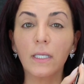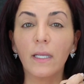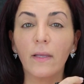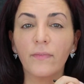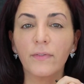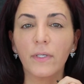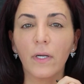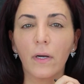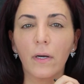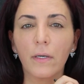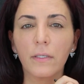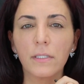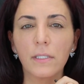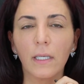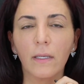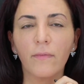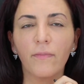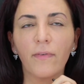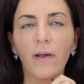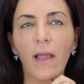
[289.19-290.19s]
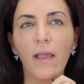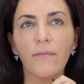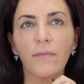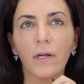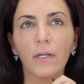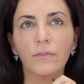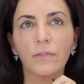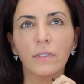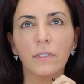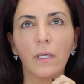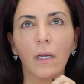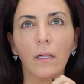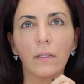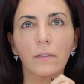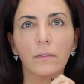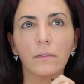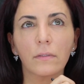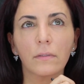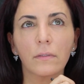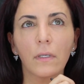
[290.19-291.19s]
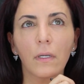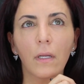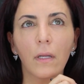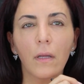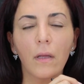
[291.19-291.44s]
gift cards, like $500, $100,